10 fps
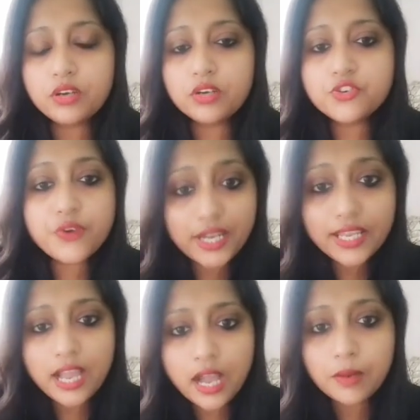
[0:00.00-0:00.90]

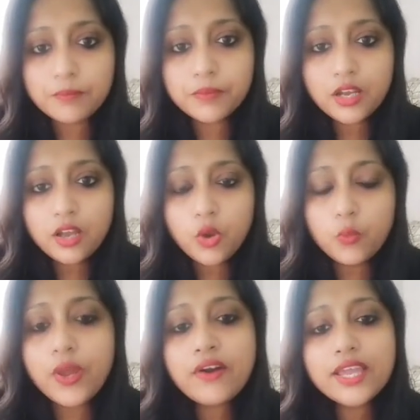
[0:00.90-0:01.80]
training hub
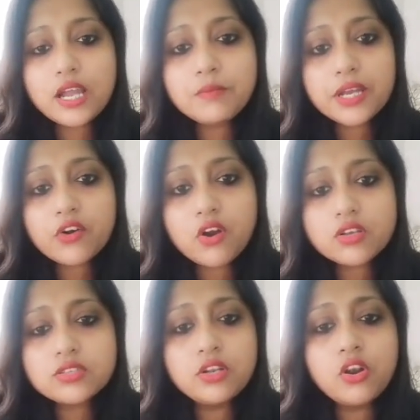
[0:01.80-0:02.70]
where I come
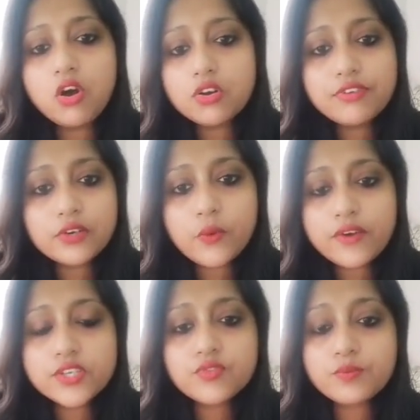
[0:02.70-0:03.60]
across a lot of
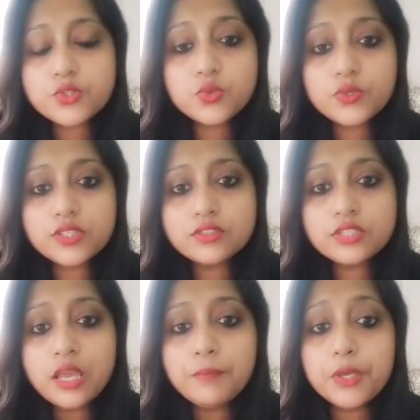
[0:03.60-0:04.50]
inquiries from
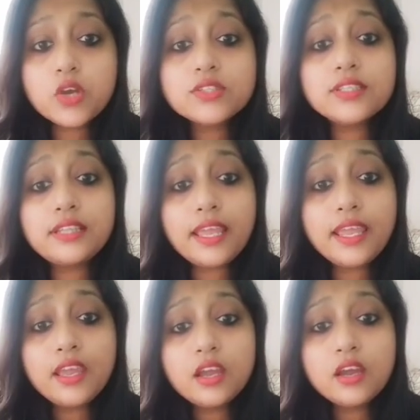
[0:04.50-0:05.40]
students because
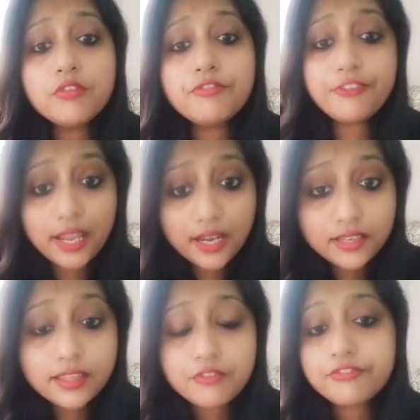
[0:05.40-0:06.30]
they fail
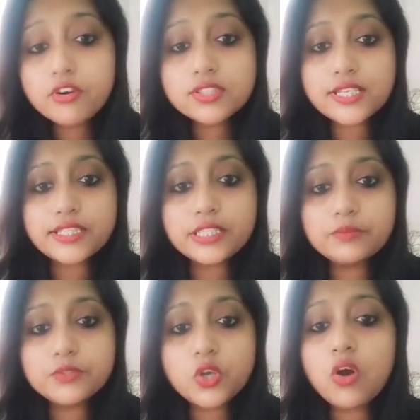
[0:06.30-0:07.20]
in their first
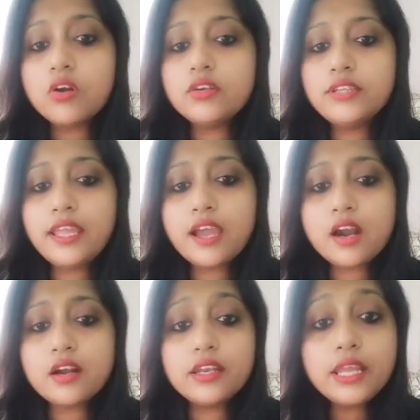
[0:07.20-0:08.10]
attempts or they
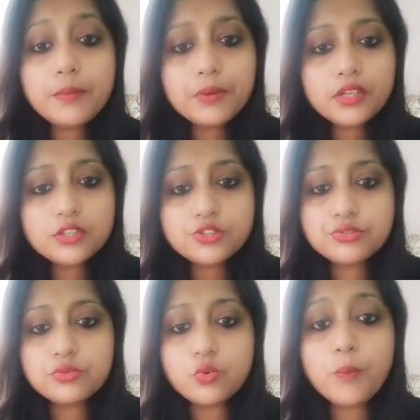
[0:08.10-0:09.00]
are unable
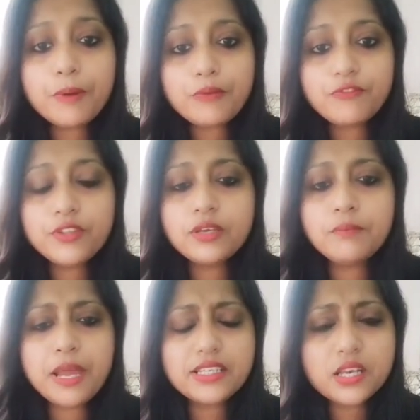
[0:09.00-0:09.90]
to cope up with the
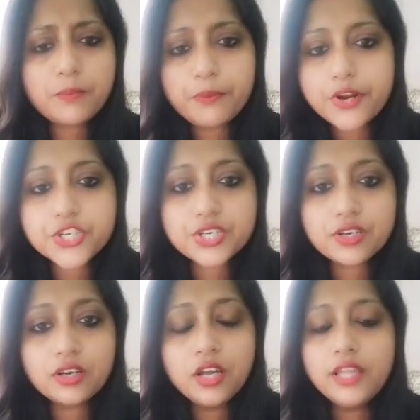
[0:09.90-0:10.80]
mental
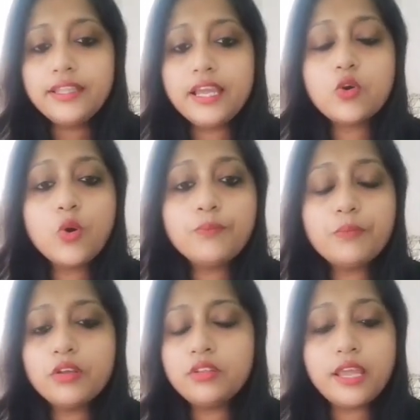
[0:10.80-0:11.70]
pressure, they
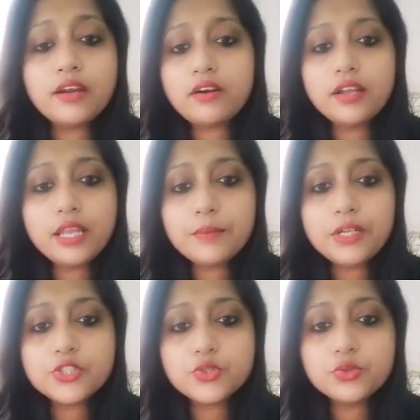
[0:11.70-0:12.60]
are
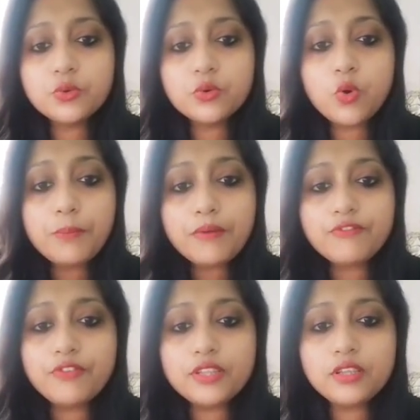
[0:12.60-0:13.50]
unable to cope
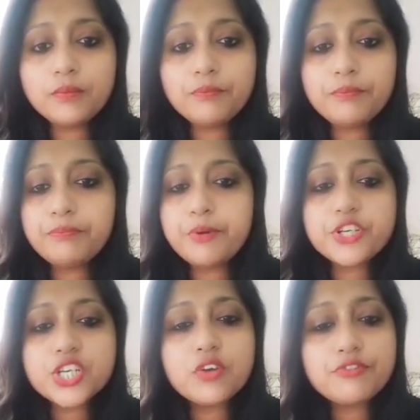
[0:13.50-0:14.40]
up with the
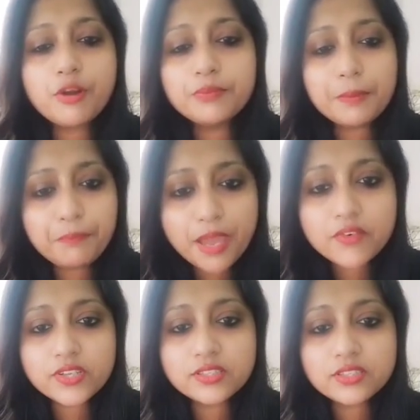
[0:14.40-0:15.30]
pressure from their
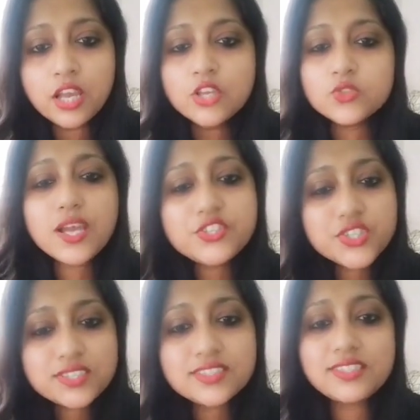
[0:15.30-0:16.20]
parents. So I
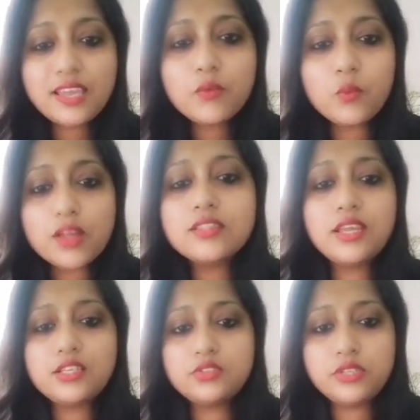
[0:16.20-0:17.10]
just say one
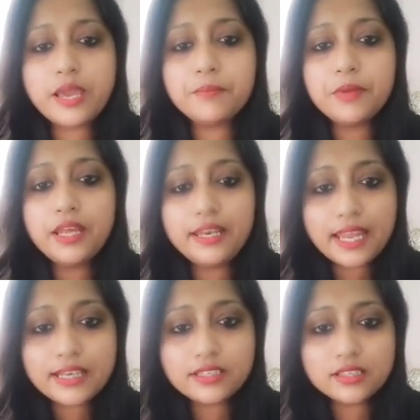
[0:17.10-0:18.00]
thing to them,
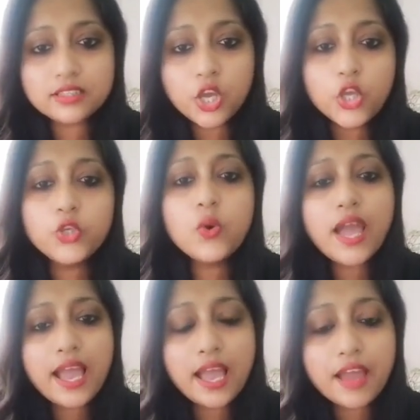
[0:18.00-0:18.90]
that is, you
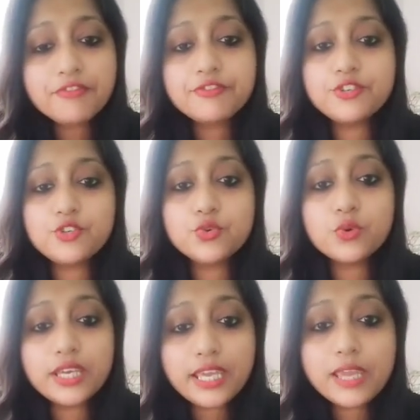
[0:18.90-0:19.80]
have to
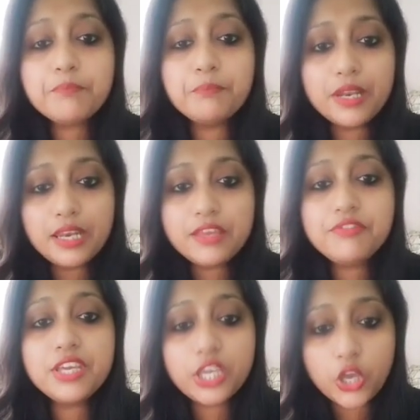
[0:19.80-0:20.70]
keep
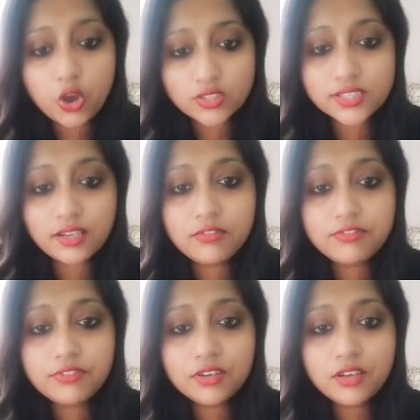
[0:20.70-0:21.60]
believing
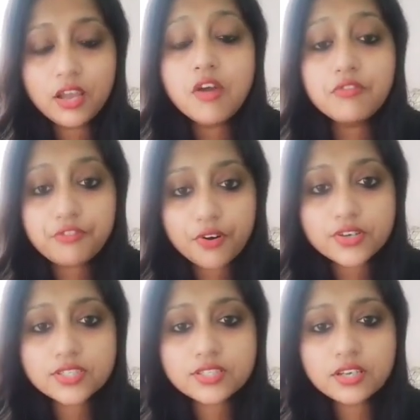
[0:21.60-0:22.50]
yourself
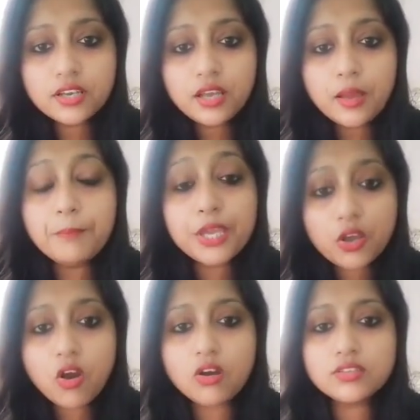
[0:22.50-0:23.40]
first
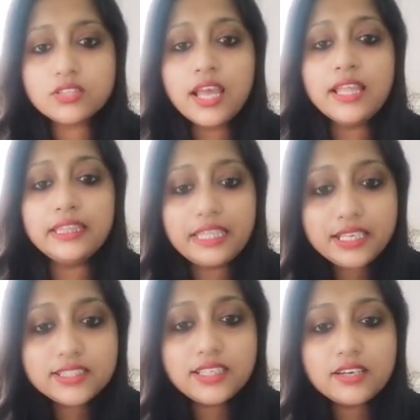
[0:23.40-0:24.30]
because
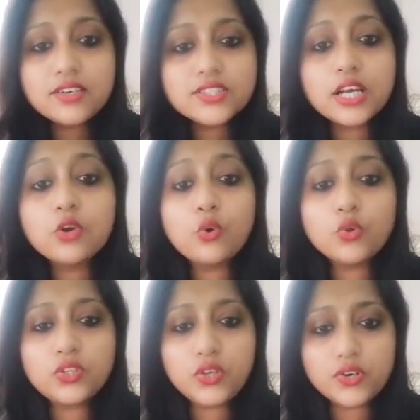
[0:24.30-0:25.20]
these years are
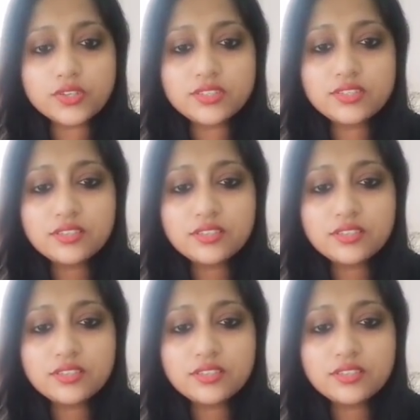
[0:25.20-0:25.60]
growth years.